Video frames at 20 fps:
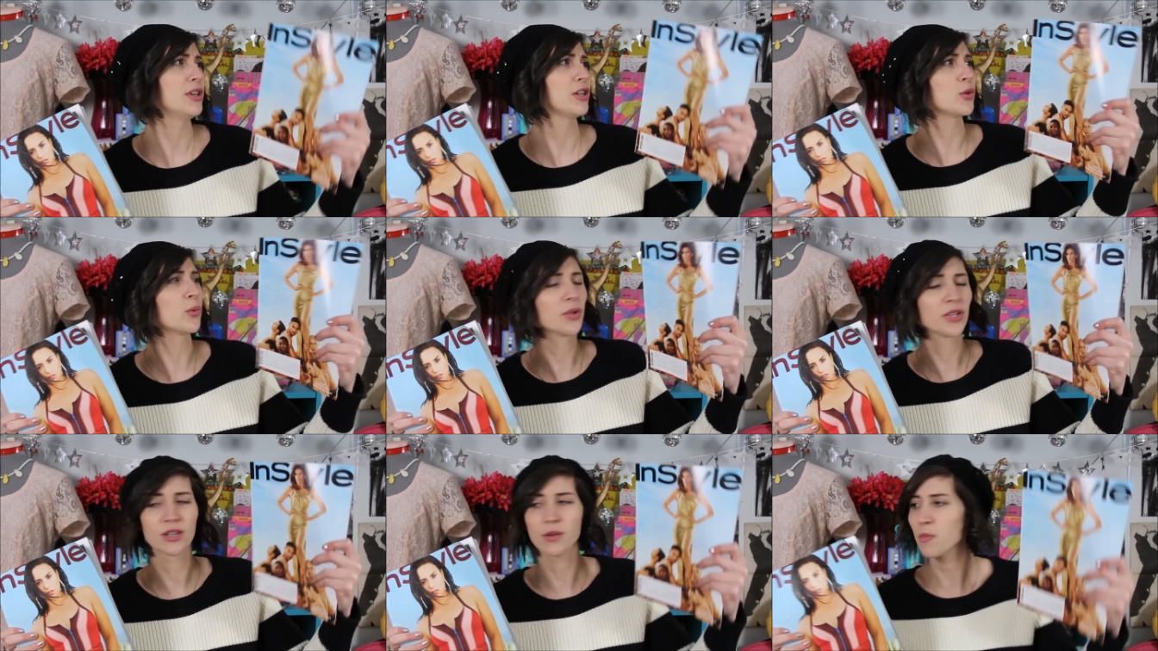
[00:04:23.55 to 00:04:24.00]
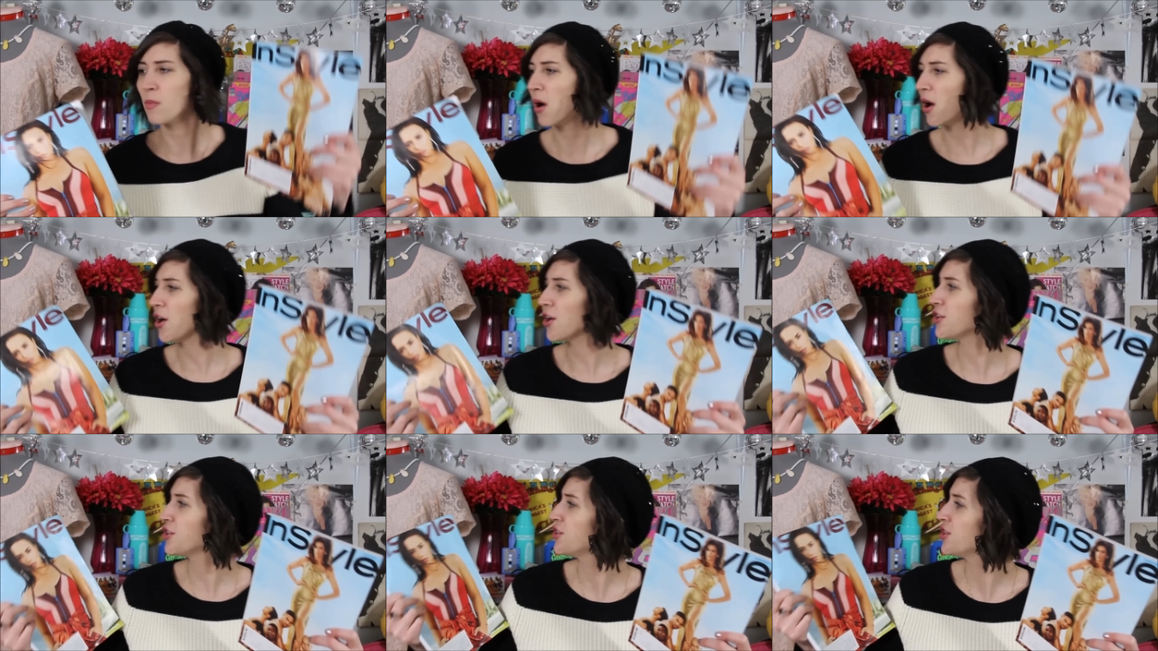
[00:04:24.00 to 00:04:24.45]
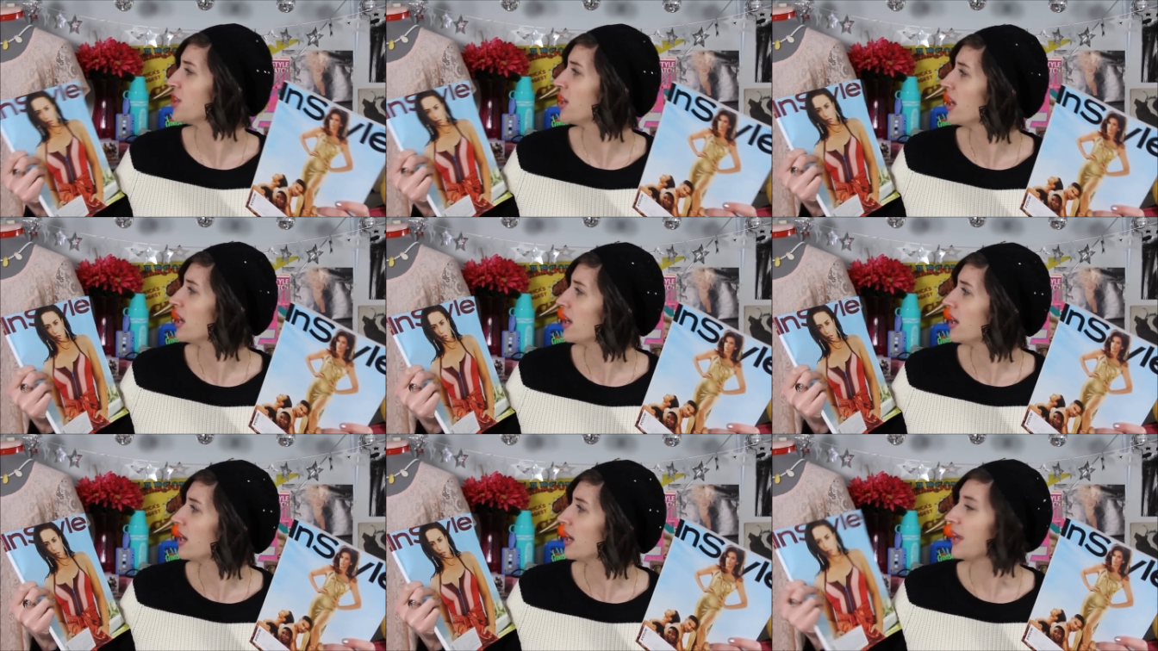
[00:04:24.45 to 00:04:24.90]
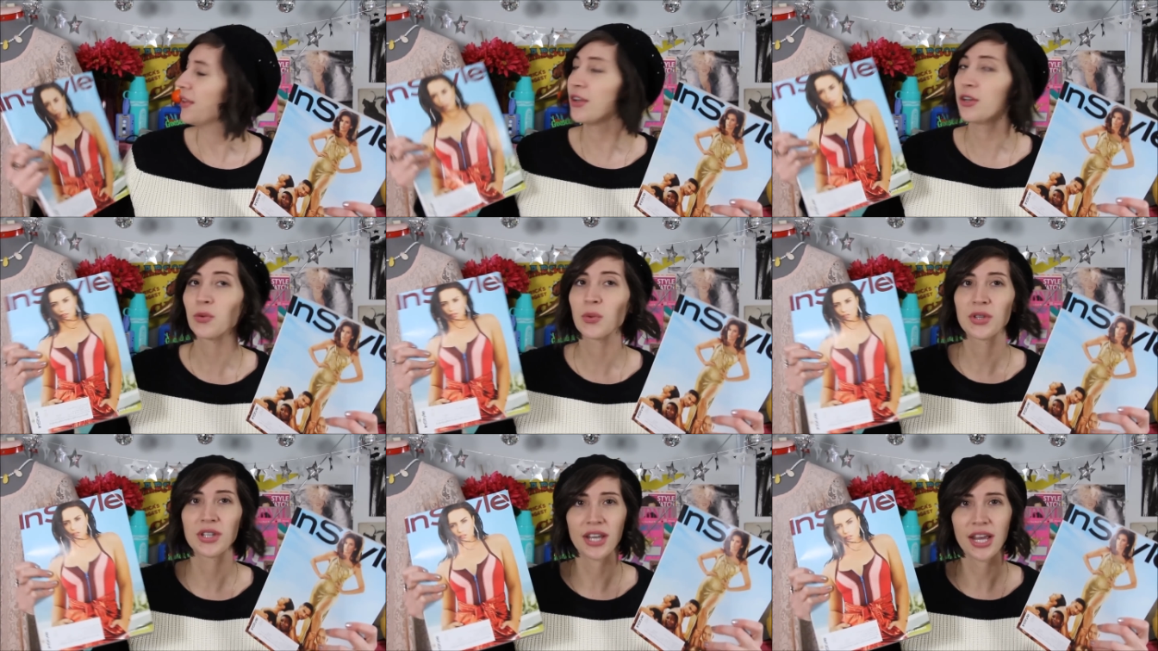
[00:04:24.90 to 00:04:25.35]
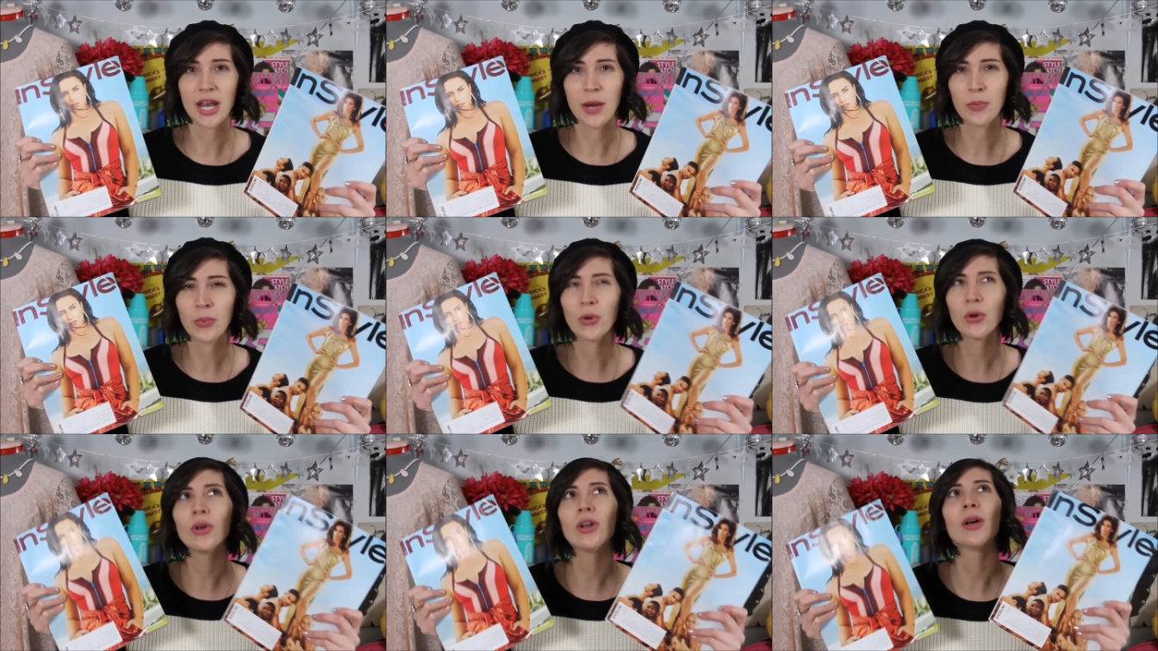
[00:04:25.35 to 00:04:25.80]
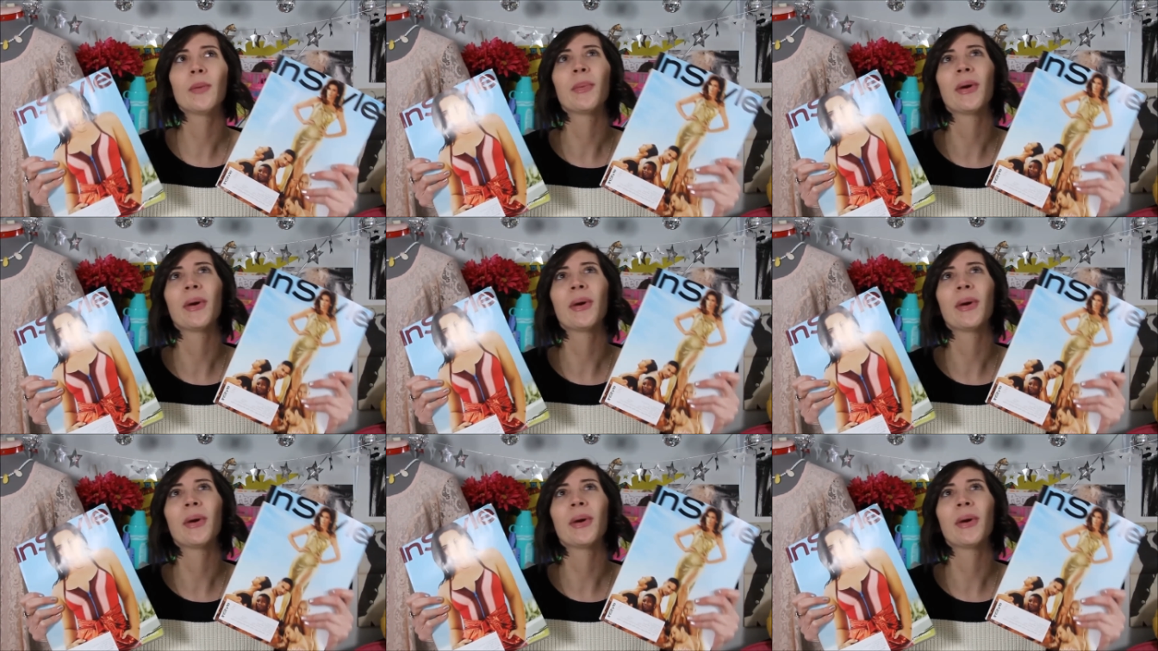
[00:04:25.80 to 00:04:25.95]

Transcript: This one's March, and this one's April.